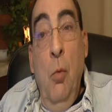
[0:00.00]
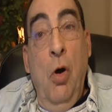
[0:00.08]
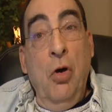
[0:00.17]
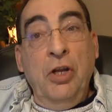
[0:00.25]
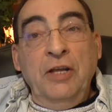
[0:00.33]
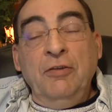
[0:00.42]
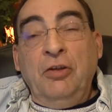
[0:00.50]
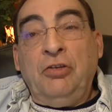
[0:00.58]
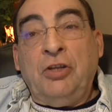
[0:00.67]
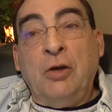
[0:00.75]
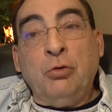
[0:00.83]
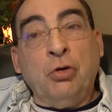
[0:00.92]
Well, good evening, this
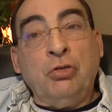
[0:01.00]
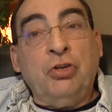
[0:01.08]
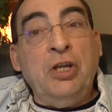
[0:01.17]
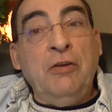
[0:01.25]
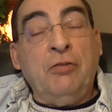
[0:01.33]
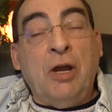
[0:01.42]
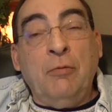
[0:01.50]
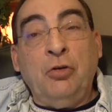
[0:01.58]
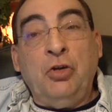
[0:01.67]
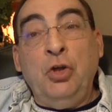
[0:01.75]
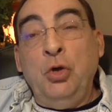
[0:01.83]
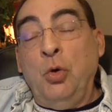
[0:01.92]
is Hound Dog Steve coming
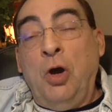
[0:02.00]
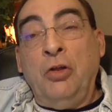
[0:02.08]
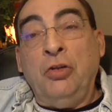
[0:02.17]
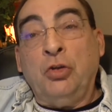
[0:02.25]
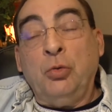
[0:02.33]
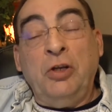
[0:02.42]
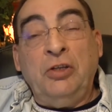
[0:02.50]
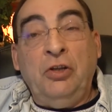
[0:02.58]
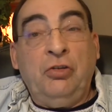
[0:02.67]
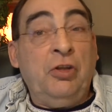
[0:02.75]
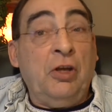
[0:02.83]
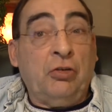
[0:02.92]
to you on the
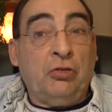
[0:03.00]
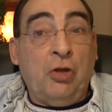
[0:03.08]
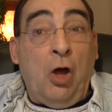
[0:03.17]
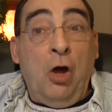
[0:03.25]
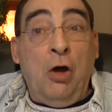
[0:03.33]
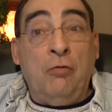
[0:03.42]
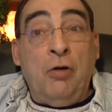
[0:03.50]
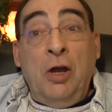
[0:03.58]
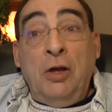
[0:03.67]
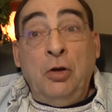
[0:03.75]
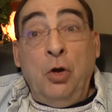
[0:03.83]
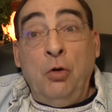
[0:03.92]
26th of
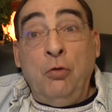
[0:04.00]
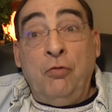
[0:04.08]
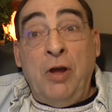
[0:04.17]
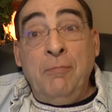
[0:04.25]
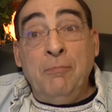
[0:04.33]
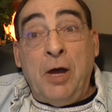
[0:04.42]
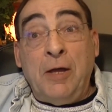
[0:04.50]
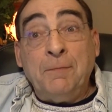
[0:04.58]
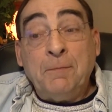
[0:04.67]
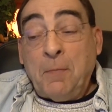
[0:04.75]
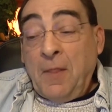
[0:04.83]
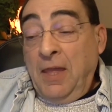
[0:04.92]
November.
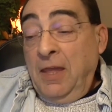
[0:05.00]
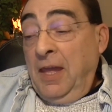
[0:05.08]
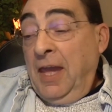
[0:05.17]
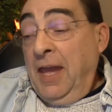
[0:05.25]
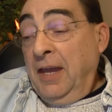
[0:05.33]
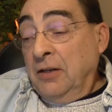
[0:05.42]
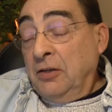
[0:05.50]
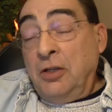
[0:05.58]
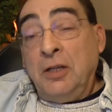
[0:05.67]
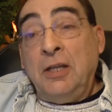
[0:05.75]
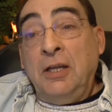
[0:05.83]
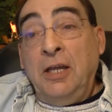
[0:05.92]
And
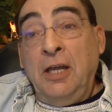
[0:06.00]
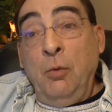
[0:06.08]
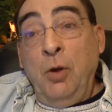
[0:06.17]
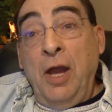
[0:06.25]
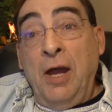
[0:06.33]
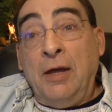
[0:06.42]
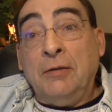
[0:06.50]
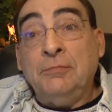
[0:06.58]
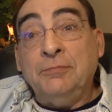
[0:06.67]
here we are.